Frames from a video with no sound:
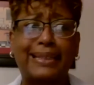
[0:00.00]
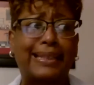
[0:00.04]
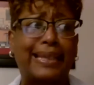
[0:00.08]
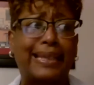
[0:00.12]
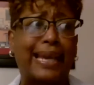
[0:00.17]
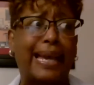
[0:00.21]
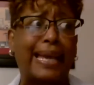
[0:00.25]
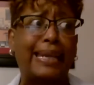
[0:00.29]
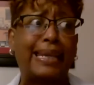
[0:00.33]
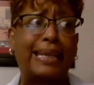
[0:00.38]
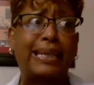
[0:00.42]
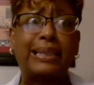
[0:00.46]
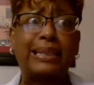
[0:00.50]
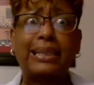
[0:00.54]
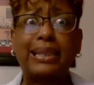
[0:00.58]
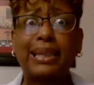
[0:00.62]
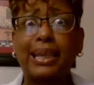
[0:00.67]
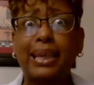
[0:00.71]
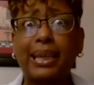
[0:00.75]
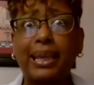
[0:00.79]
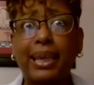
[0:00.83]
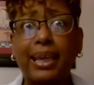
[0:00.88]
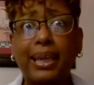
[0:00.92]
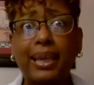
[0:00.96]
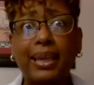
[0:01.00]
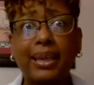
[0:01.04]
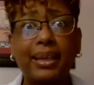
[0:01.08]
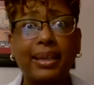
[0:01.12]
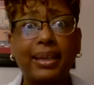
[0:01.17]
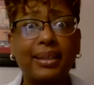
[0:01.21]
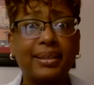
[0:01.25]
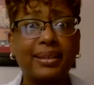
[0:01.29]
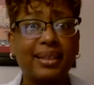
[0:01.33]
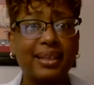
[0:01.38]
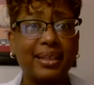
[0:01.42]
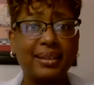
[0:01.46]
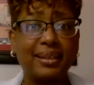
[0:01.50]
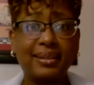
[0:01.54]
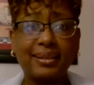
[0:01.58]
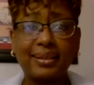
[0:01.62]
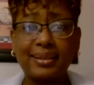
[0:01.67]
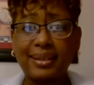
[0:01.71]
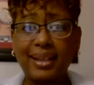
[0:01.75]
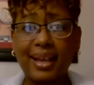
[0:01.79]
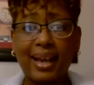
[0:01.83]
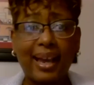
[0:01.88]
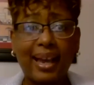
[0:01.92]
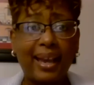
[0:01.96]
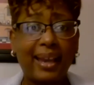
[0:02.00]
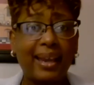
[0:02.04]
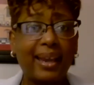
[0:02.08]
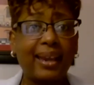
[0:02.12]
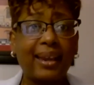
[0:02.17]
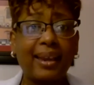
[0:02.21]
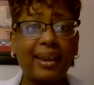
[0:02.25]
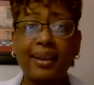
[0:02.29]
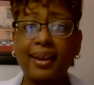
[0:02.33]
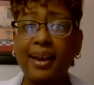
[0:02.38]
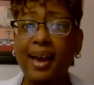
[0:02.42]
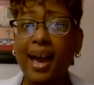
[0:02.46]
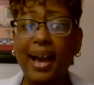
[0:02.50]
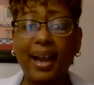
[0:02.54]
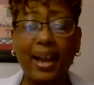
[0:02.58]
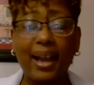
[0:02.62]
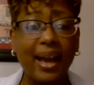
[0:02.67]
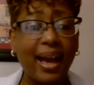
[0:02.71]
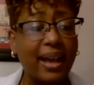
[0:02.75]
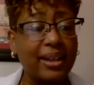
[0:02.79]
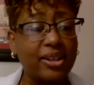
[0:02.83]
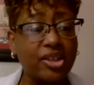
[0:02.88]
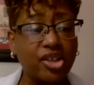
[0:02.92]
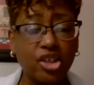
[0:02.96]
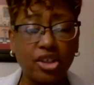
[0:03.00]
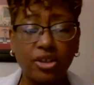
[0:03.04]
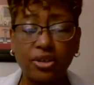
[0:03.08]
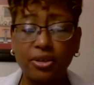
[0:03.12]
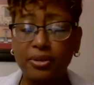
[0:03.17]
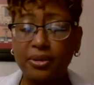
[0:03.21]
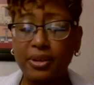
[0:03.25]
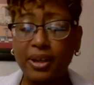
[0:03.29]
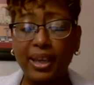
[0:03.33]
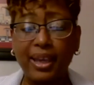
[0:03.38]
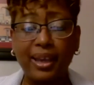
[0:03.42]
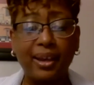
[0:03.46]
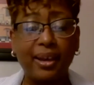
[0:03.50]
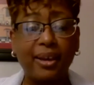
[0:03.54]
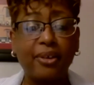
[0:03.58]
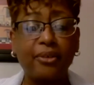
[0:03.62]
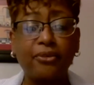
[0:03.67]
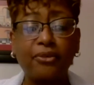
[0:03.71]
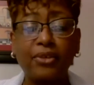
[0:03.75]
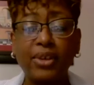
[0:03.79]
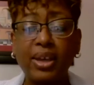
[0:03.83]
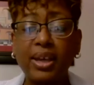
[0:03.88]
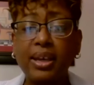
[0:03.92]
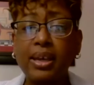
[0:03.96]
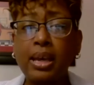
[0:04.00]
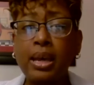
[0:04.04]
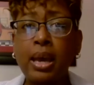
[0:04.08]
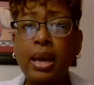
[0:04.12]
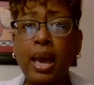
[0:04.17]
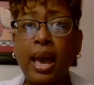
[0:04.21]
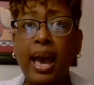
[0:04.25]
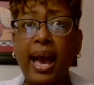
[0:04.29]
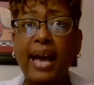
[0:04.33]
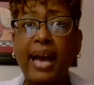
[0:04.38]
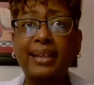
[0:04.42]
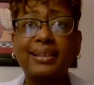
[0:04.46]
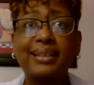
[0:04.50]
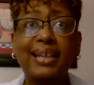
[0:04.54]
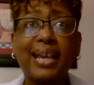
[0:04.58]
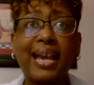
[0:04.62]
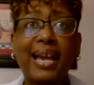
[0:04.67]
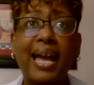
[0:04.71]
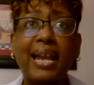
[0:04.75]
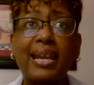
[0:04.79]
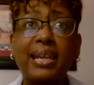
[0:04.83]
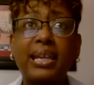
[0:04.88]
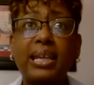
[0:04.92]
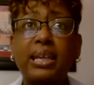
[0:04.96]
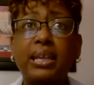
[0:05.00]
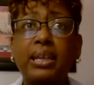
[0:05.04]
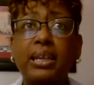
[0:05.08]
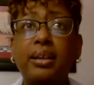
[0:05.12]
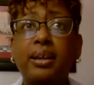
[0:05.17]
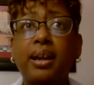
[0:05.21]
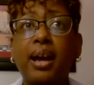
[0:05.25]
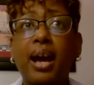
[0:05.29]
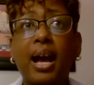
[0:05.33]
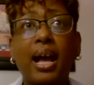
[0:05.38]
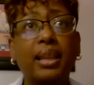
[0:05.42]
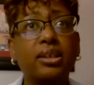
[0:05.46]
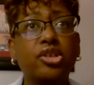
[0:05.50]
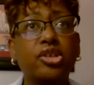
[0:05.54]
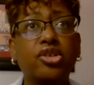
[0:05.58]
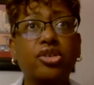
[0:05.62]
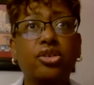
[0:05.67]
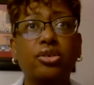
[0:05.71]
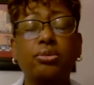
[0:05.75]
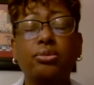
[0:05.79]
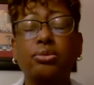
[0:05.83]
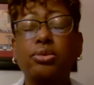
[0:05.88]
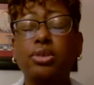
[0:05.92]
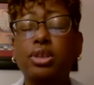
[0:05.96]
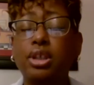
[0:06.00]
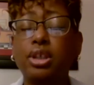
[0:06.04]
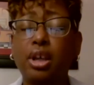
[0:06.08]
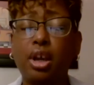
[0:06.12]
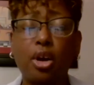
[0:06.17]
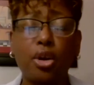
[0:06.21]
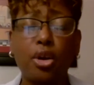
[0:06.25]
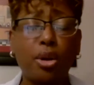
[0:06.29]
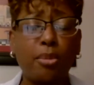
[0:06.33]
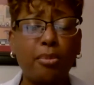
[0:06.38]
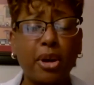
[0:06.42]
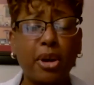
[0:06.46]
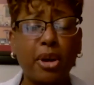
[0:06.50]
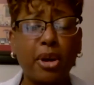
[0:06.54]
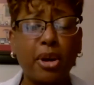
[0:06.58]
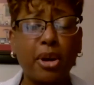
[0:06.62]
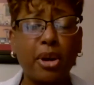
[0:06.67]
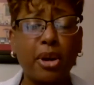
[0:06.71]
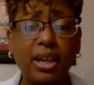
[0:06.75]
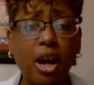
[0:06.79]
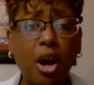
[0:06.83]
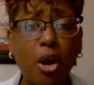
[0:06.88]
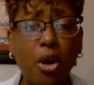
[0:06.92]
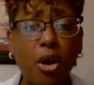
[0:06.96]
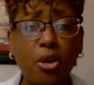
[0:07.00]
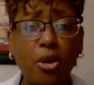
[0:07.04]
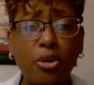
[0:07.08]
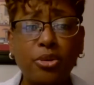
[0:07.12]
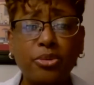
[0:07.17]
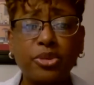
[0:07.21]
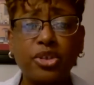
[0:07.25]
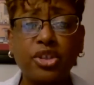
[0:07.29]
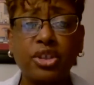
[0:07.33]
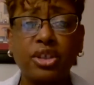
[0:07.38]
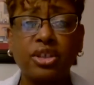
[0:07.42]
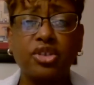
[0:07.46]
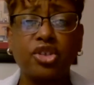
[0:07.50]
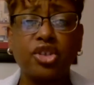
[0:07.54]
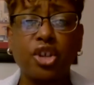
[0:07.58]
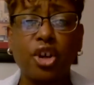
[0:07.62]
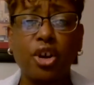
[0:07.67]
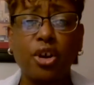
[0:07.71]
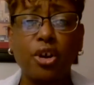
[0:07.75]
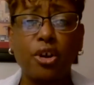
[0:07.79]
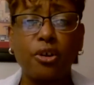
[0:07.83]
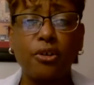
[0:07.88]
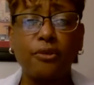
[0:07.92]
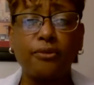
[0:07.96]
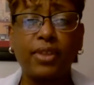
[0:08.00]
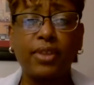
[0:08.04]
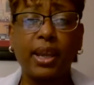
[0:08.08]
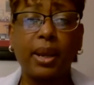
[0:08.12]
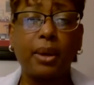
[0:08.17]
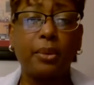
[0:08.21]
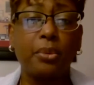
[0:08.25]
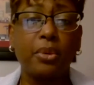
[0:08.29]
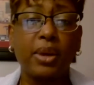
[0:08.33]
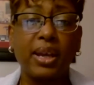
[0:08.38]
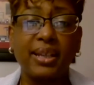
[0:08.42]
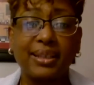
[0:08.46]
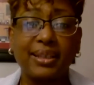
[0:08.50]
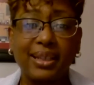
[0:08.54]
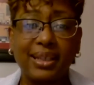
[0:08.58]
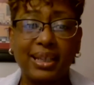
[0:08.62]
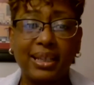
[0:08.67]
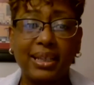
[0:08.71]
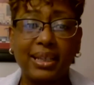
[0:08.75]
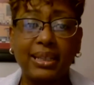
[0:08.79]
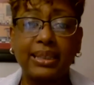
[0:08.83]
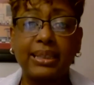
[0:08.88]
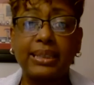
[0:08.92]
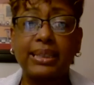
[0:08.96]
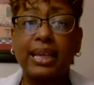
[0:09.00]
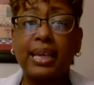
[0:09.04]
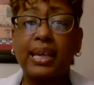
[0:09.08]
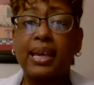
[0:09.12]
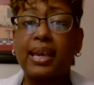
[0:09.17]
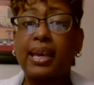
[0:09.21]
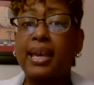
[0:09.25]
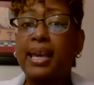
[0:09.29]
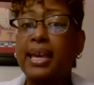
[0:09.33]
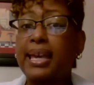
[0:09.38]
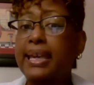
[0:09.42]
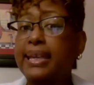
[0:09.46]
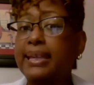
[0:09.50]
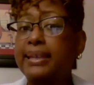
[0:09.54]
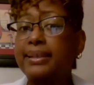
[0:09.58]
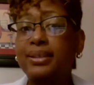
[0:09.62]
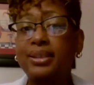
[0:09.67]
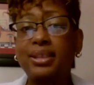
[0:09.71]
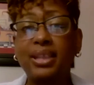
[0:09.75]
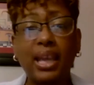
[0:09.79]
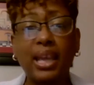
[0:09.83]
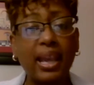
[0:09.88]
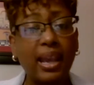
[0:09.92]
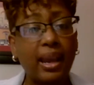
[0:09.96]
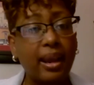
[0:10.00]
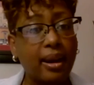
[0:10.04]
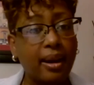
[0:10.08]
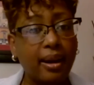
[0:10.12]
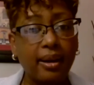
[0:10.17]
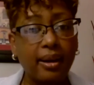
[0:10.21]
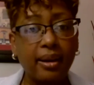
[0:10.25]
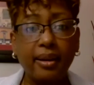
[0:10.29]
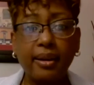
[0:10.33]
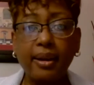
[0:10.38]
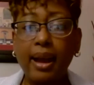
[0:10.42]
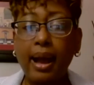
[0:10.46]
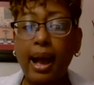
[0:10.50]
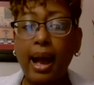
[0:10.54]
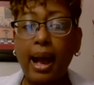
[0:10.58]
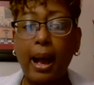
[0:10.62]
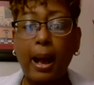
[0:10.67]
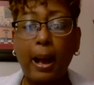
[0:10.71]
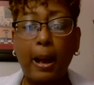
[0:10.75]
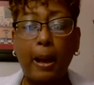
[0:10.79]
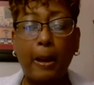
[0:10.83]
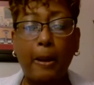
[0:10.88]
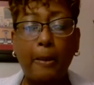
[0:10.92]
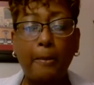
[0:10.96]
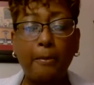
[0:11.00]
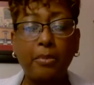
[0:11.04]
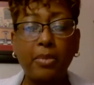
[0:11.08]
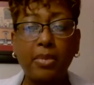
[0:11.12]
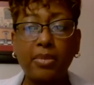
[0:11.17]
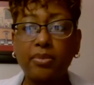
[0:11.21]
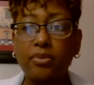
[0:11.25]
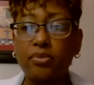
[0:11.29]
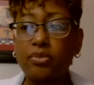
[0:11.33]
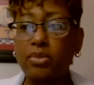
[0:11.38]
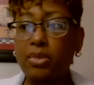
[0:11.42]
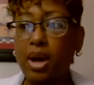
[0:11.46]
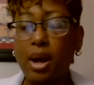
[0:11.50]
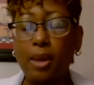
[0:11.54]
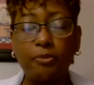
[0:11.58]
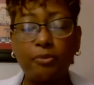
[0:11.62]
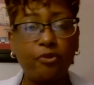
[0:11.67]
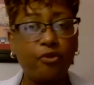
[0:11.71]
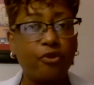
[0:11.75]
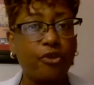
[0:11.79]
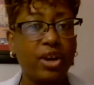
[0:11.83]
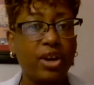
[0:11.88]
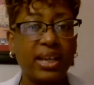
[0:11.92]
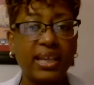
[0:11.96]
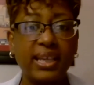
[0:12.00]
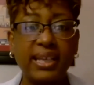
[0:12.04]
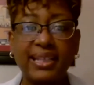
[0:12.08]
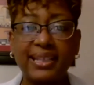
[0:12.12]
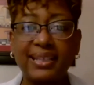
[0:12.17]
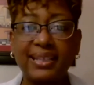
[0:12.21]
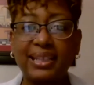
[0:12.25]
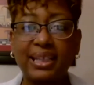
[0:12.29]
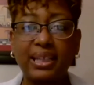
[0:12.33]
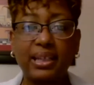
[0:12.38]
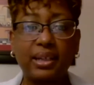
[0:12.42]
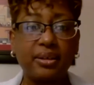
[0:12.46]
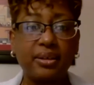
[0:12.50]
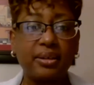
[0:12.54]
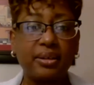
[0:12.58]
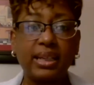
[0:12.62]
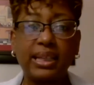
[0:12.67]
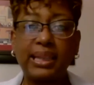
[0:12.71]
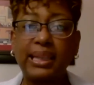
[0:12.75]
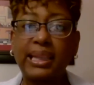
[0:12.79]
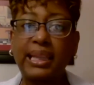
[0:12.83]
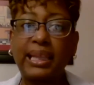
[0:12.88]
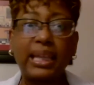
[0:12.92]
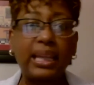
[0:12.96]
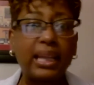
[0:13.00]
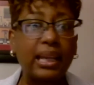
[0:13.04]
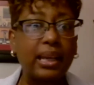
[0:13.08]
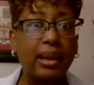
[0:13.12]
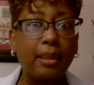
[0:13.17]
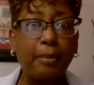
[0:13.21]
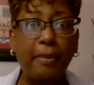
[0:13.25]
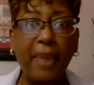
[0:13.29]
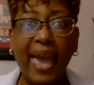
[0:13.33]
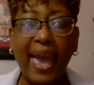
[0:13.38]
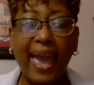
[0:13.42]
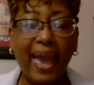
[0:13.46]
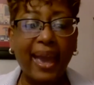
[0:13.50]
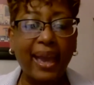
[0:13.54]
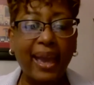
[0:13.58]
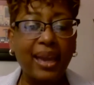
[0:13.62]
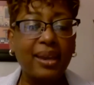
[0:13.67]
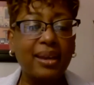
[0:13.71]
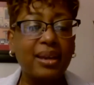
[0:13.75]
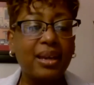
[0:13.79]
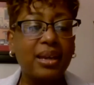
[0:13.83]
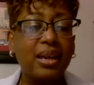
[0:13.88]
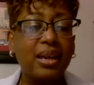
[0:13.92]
say I need 10 kids, he's like, I got you. If I say I need college students to go to Mercy Homes to serve their residents. He's there, um, up front and center and leading the pack.